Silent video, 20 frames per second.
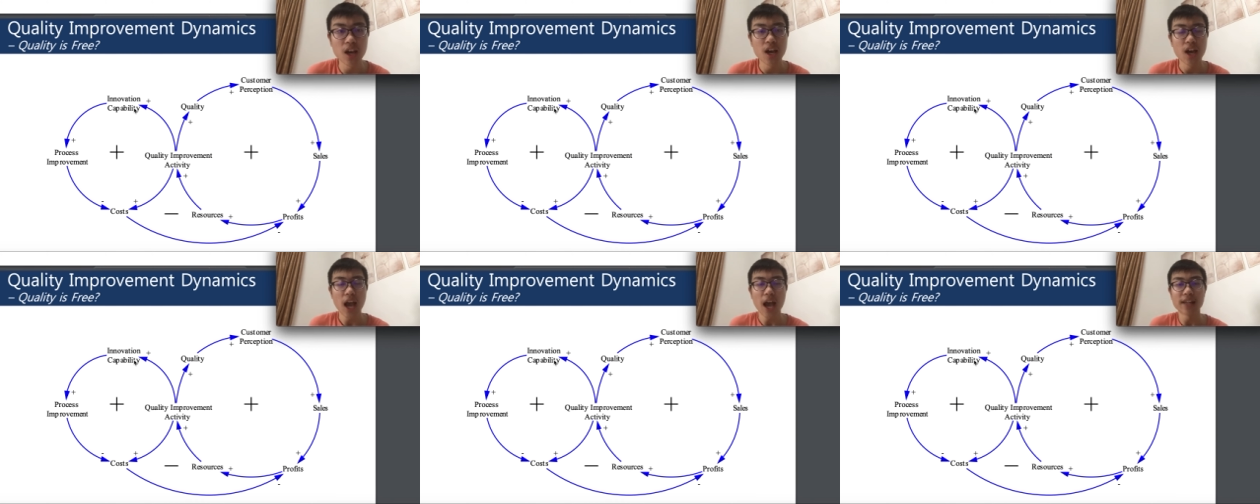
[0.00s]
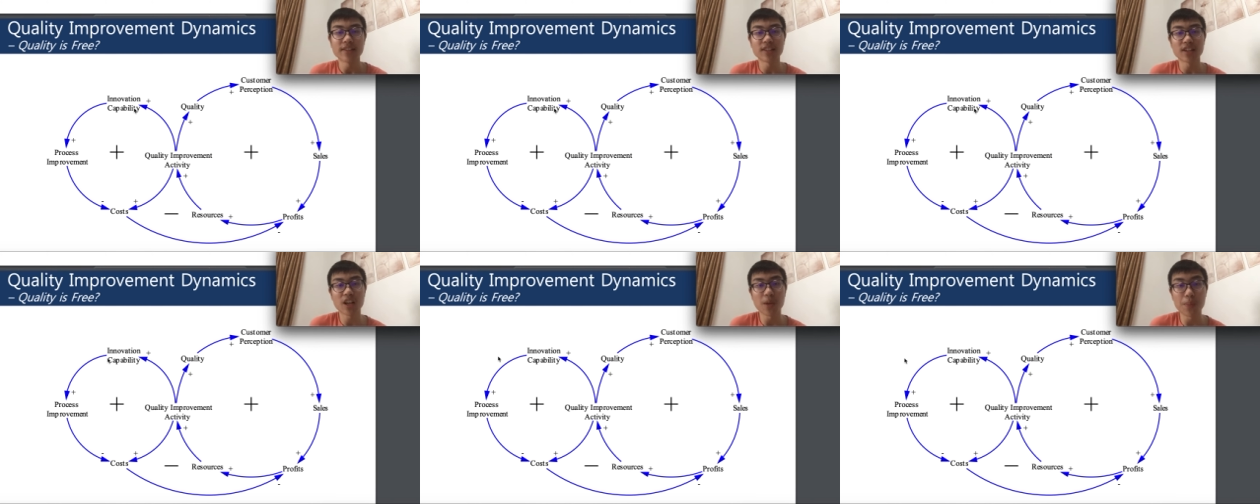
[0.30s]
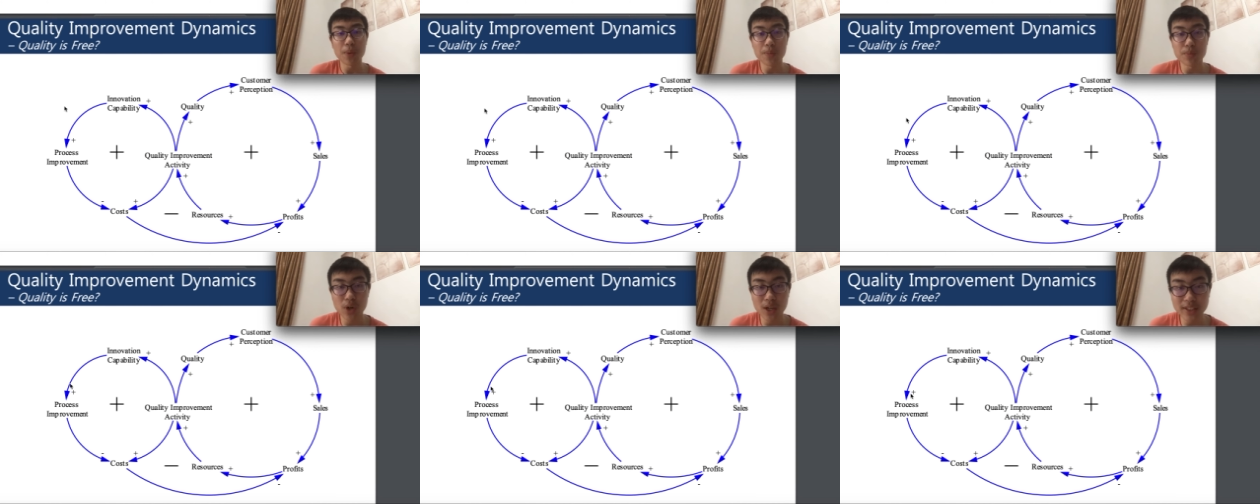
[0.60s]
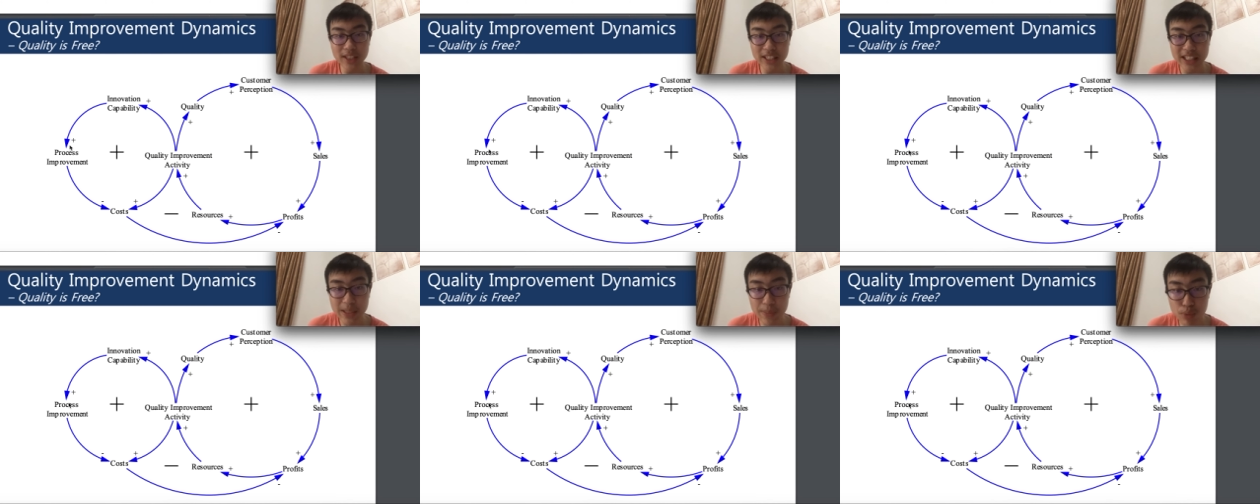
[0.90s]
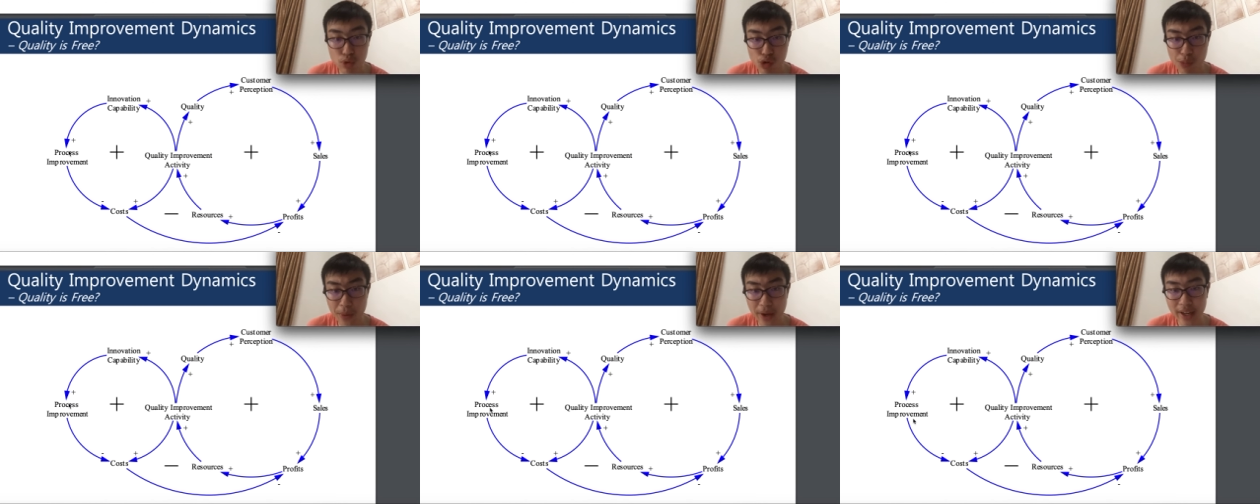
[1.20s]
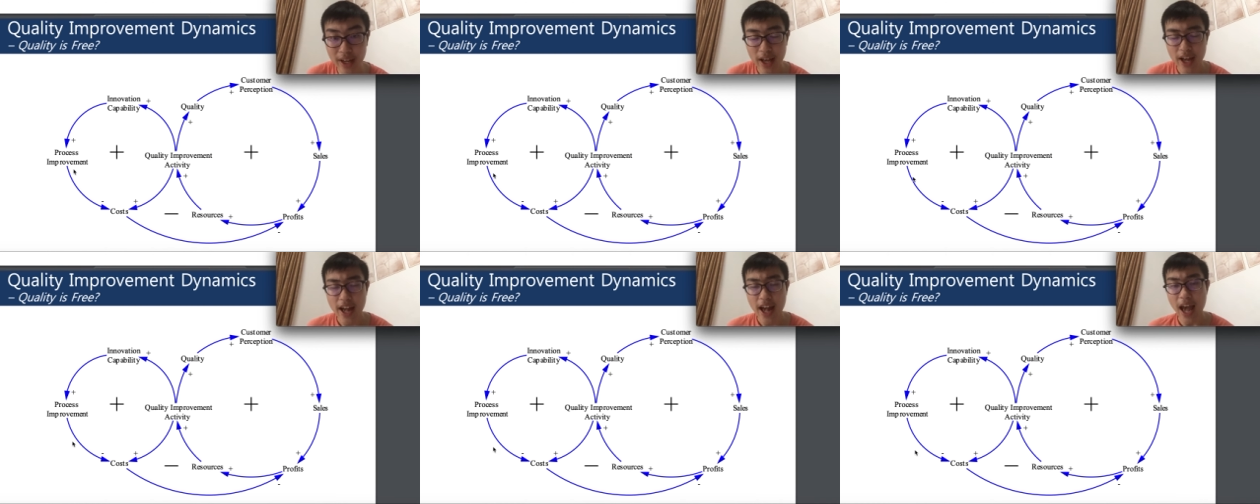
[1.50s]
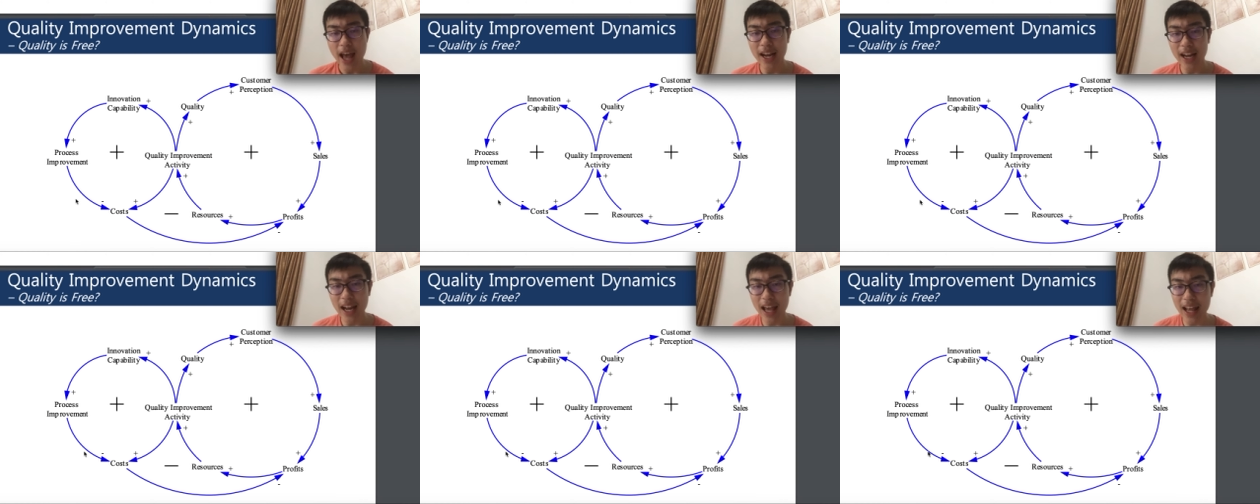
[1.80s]
and there can be process improvement,
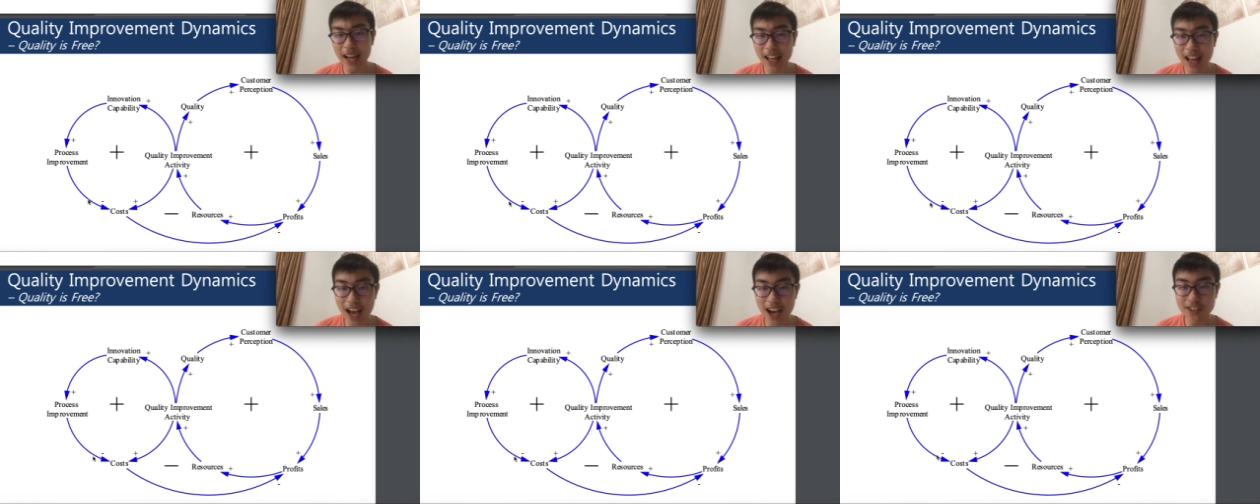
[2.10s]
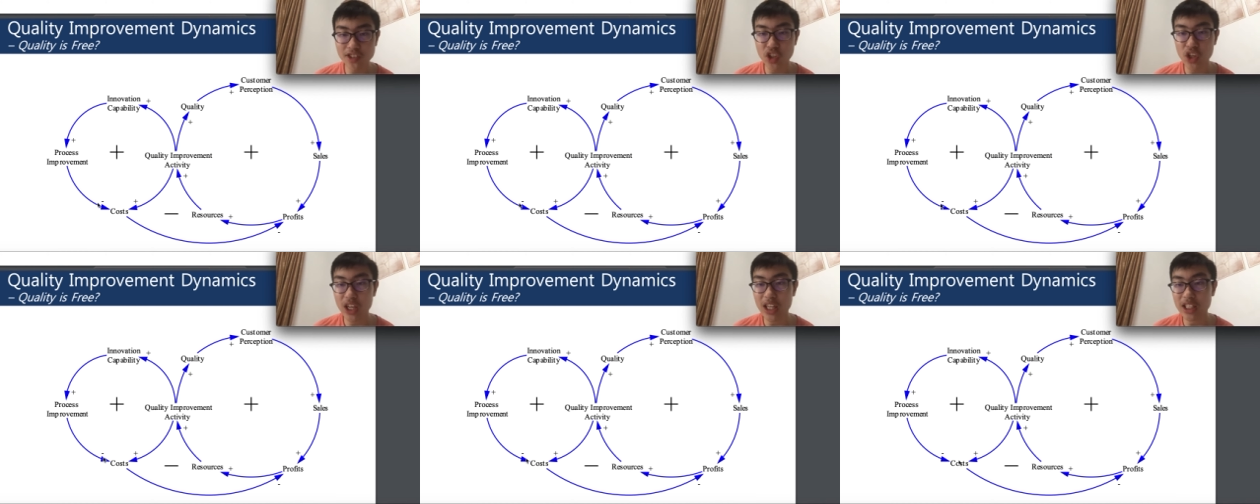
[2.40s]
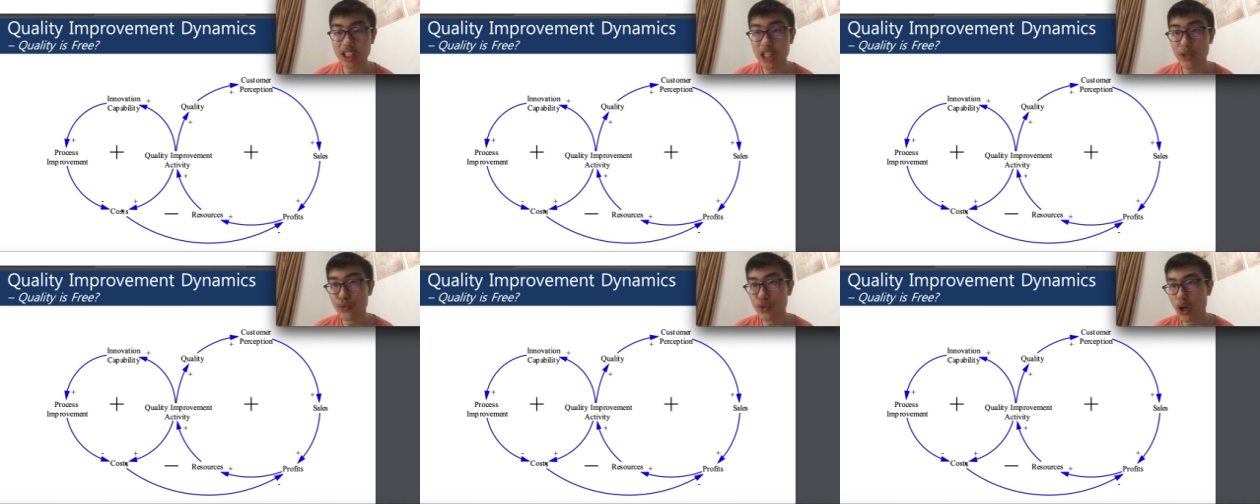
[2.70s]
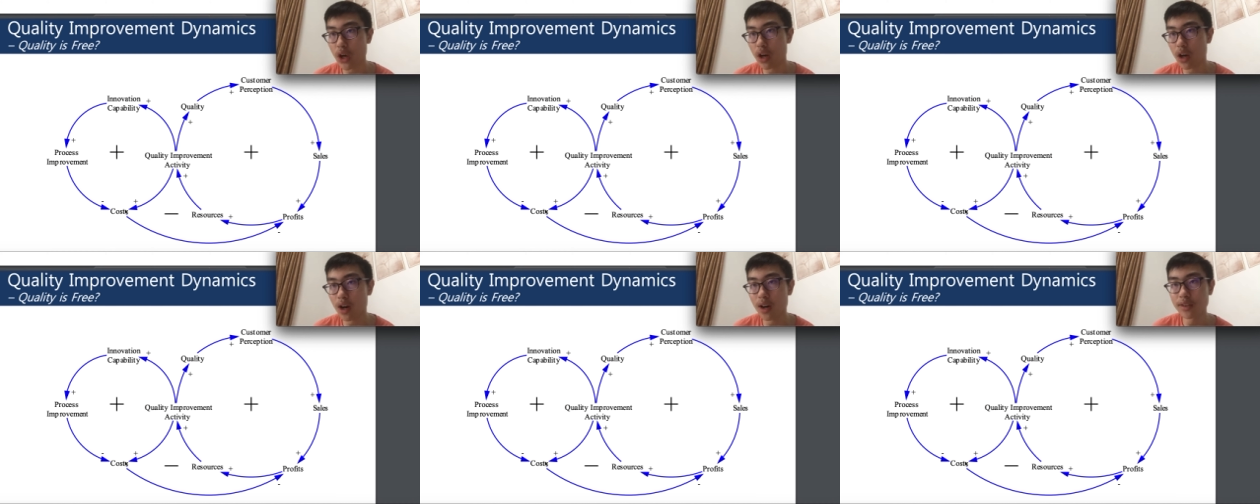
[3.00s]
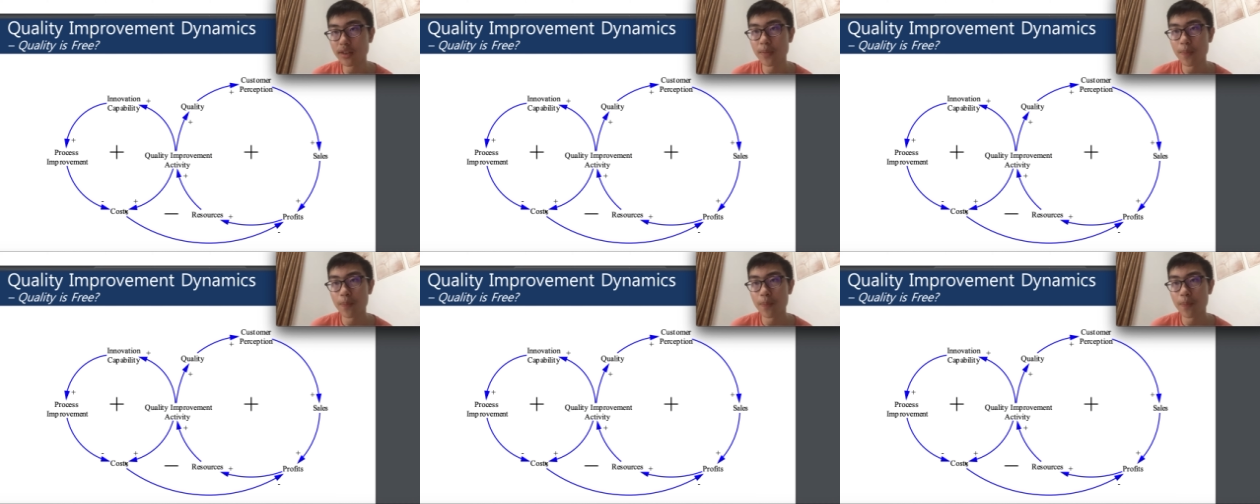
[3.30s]
and at last, you can save some cost.